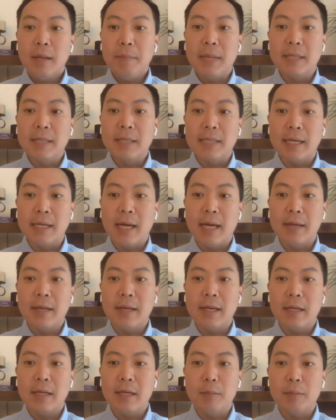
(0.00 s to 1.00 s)
because I
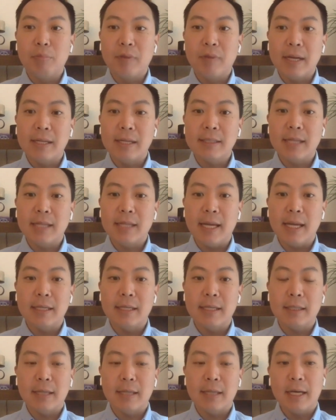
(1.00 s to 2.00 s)
think it brings
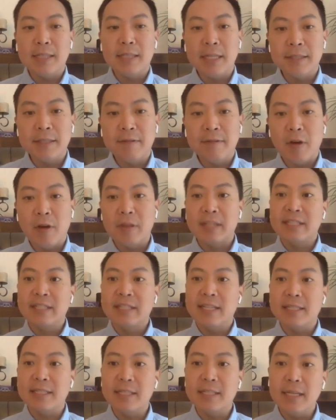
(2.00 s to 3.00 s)
a sense of
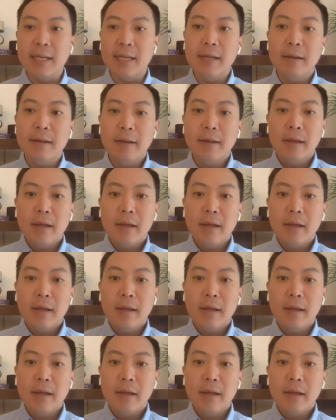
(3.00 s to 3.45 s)
authenticity